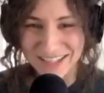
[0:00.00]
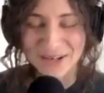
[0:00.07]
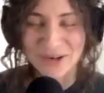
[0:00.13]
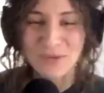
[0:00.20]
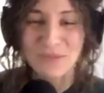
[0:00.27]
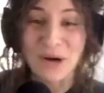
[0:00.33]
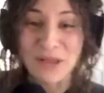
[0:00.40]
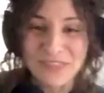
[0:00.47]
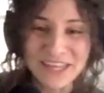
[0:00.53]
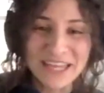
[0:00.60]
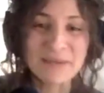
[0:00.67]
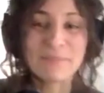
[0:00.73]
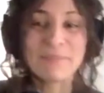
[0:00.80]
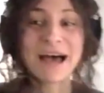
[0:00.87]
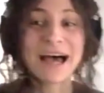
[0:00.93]
what the
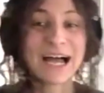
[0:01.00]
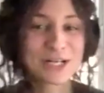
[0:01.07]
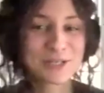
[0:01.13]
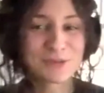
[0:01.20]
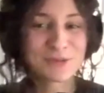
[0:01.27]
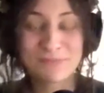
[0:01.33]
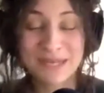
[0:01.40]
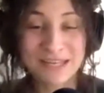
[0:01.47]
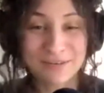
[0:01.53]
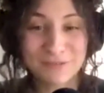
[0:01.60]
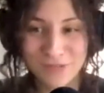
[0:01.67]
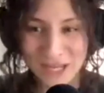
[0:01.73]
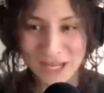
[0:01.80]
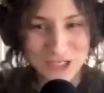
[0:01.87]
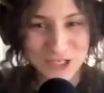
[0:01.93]
impact would be
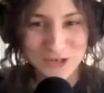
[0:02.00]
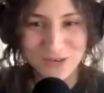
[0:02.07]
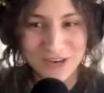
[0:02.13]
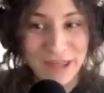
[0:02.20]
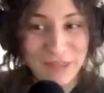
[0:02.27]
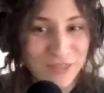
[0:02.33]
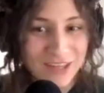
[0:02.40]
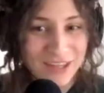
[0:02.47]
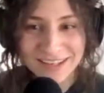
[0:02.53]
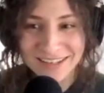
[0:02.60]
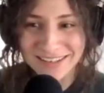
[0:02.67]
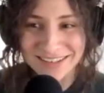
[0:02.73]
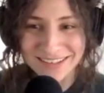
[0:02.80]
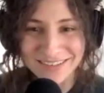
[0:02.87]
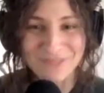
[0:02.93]
if they do
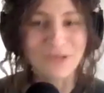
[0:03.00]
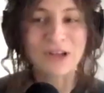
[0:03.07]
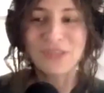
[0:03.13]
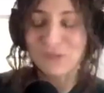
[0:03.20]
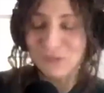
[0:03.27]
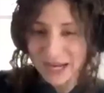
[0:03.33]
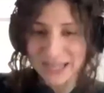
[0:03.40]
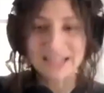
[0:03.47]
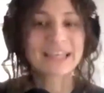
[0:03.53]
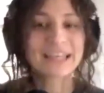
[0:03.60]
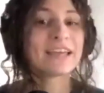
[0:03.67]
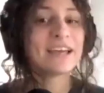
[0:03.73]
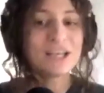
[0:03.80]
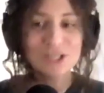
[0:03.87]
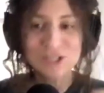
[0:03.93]
nothing,
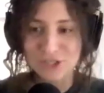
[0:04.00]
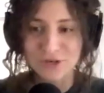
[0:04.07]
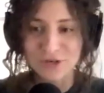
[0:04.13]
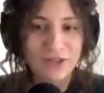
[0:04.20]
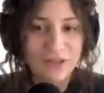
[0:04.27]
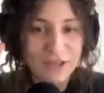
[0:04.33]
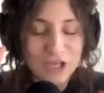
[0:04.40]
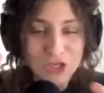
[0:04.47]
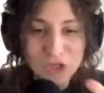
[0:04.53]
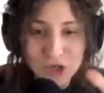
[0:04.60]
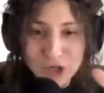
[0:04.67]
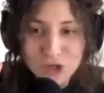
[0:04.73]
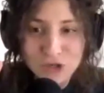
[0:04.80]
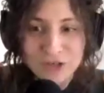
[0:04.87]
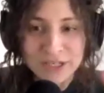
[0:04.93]

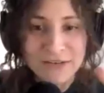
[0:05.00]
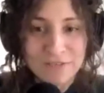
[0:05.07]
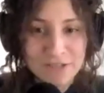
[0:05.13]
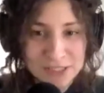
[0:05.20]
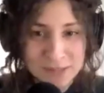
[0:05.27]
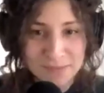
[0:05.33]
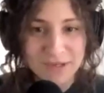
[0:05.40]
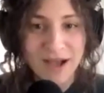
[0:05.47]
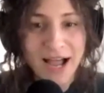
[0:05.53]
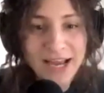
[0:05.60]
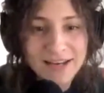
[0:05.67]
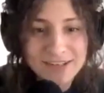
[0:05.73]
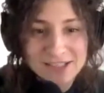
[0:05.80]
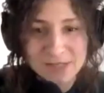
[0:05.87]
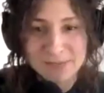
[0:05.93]
you're given some
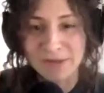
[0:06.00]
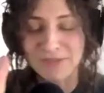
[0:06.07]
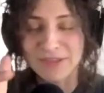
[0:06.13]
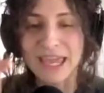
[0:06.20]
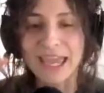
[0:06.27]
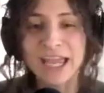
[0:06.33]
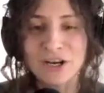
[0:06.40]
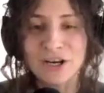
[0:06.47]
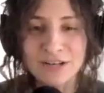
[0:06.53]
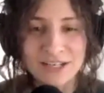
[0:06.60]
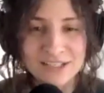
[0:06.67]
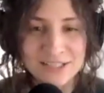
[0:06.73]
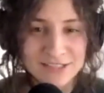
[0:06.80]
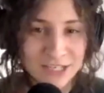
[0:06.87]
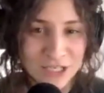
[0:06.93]
guidance about the
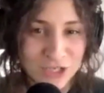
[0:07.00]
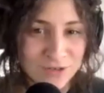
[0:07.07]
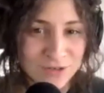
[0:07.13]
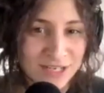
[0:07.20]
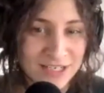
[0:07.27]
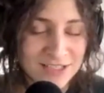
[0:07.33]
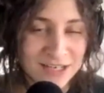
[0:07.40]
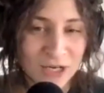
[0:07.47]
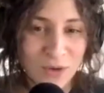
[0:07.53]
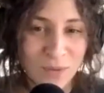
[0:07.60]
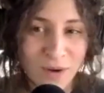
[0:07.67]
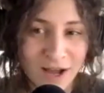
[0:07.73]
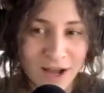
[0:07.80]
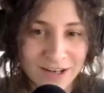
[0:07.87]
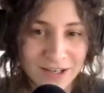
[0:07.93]
areas that you need to
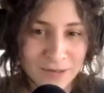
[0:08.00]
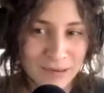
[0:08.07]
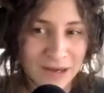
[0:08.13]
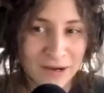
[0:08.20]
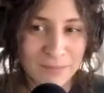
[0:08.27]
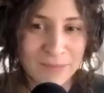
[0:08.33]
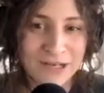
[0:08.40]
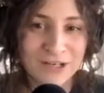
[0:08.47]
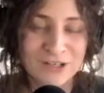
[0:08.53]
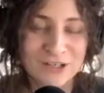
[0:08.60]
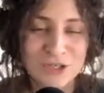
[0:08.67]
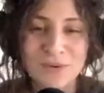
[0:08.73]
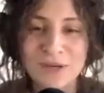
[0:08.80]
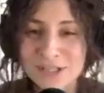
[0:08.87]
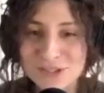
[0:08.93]
inquire about, but you're
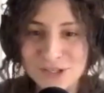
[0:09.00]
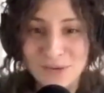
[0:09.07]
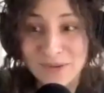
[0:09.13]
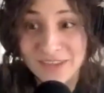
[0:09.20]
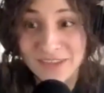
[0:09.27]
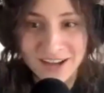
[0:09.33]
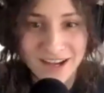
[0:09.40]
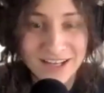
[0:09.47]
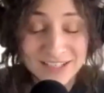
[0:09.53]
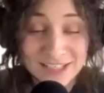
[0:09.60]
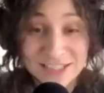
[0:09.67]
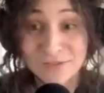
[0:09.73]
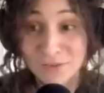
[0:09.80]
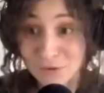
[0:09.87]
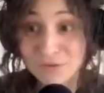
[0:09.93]
doing so in the
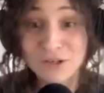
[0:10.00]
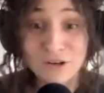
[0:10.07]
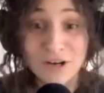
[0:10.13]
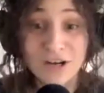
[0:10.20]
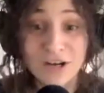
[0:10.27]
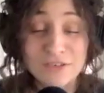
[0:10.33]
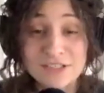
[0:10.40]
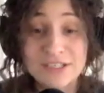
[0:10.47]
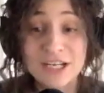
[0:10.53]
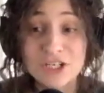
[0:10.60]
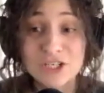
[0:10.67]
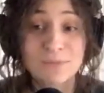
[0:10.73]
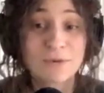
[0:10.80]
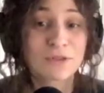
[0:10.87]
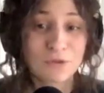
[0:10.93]
context of a real
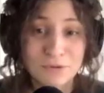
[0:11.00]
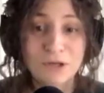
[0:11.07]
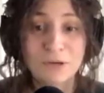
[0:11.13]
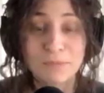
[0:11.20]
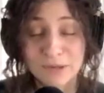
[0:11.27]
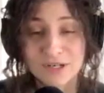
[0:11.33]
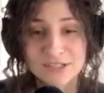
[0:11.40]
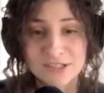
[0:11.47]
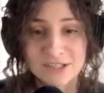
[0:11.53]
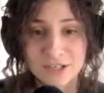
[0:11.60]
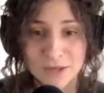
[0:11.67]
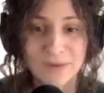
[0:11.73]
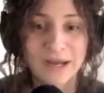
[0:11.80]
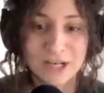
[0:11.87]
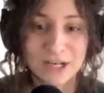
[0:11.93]
conversation with a real person
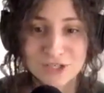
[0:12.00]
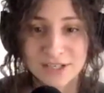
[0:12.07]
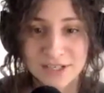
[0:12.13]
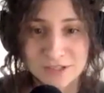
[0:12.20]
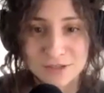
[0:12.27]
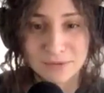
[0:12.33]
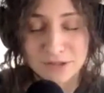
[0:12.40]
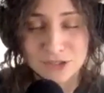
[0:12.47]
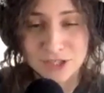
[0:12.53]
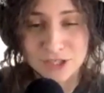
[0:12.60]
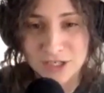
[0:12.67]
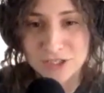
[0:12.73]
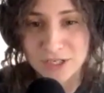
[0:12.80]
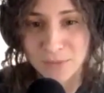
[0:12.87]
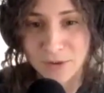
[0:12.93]
who actually has a real
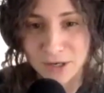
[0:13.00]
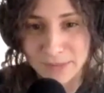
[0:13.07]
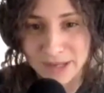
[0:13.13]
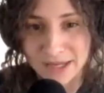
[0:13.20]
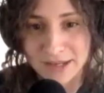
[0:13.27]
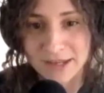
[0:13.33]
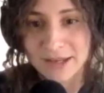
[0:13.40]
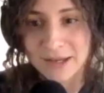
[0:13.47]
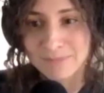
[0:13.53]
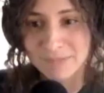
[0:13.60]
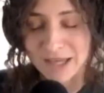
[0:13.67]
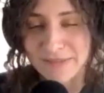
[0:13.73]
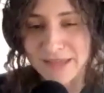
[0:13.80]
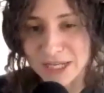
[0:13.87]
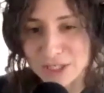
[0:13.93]
change they want to make.
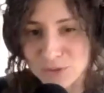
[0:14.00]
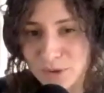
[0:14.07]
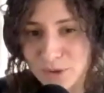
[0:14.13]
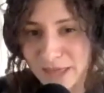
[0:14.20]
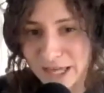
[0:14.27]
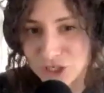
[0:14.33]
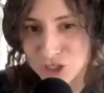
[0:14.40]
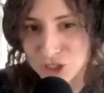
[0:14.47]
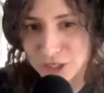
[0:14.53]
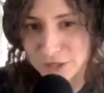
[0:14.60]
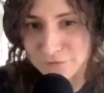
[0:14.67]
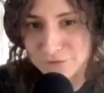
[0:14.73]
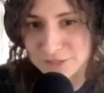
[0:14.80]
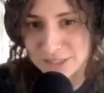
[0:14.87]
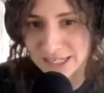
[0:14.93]
And that's where that
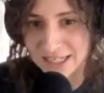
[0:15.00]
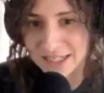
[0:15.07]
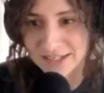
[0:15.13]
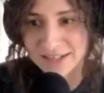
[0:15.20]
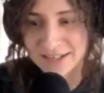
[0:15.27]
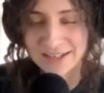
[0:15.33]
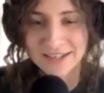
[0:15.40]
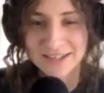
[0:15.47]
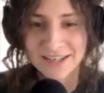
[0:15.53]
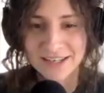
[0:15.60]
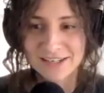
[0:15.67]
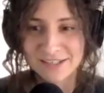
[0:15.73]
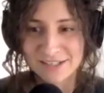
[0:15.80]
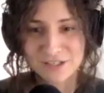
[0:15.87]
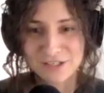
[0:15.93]
shift in
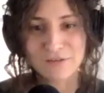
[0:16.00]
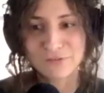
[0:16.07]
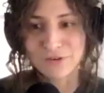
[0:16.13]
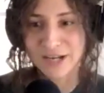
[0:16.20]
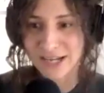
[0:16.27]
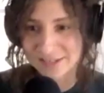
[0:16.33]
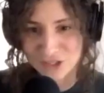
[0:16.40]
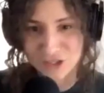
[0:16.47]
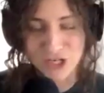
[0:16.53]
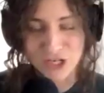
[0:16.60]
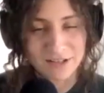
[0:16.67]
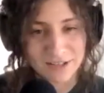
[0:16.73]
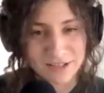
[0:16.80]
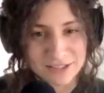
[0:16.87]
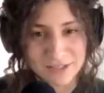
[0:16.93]
discovery as a
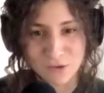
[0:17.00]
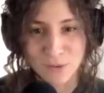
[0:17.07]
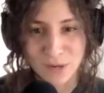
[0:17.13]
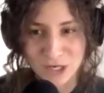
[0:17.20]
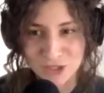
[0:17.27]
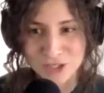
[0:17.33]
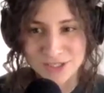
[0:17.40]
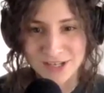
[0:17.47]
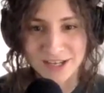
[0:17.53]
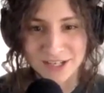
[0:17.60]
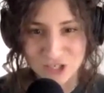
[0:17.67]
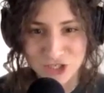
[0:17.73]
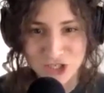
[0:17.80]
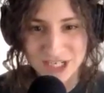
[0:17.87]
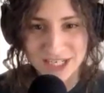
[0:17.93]
checklist of questions on
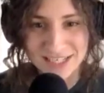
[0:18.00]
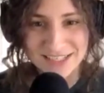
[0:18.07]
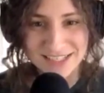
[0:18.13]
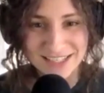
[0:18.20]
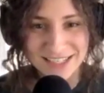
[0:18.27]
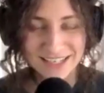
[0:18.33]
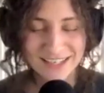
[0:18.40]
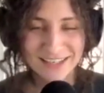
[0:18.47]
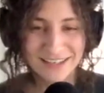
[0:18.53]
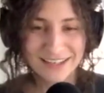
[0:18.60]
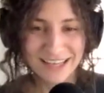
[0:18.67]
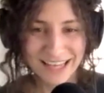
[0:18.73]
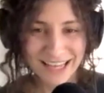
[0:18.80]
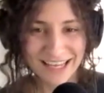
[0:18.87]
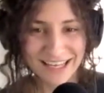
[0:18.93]
a sheet
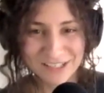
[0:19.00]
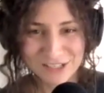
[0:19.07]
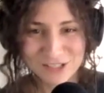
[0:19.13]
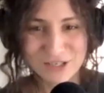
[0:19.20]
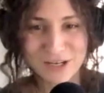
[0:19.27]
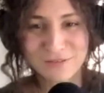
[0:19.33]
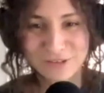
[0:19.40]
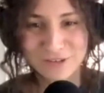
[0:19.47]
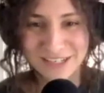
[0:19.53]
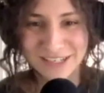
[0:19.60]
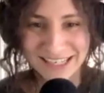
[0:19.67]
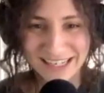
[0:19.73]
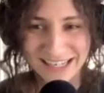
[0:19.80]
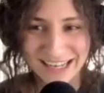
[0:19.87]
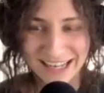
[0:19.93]
and
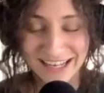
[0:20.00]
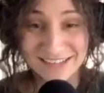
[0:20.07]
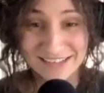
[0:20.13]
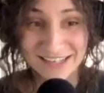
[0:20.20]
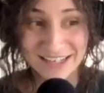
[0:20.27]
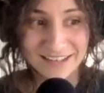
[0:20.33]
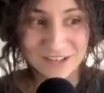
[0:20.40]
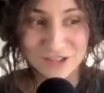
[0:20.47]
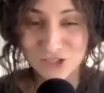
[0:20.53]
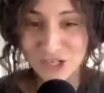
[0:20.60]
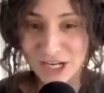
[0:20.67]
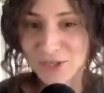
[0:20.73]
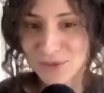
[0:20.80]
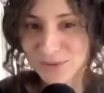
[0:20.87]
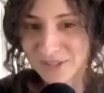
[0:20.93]
discovery as like
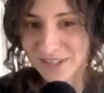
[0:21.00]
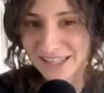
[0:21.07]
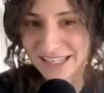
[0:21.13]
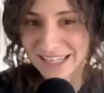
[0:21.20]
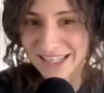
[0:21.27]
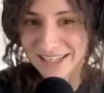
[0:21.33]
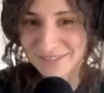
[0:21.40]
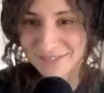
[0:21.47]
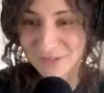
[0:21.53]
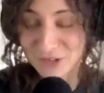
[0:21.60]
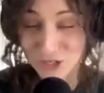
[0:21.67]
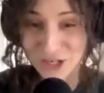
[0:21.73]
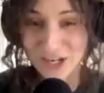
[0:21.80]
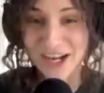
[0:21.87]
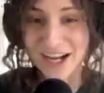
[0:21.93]
genuinely
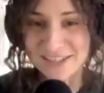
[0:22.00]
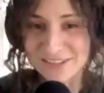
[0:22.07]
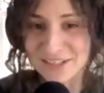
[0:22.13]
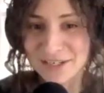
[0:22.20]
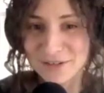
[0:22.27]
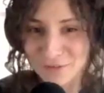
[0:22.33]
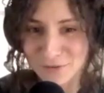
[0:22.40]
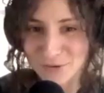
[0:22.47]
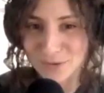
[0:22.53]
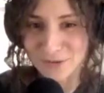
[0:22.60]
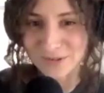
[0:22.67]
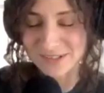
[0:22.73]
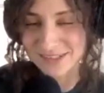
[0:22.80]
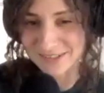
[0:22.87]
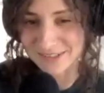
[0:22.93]
curiosity
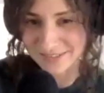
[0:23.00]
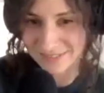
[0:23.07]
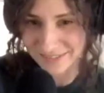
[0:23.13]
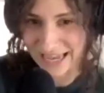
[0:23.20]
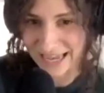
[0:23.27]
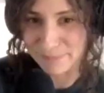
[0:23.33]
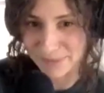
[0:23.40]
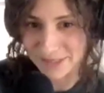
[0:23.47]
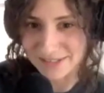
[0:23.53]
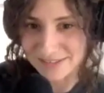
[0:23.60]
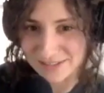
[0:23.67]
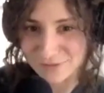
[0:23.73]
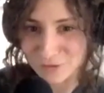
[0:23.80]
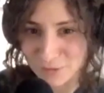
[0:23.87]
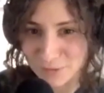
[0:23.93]
fueled
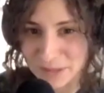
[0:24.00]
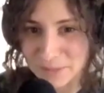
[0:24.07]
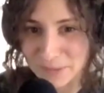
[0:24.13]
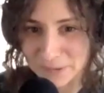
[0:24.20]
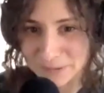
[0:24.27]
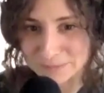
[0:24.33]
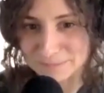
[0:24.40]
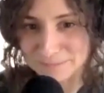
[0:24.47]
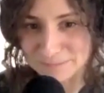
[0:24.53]
happens for people.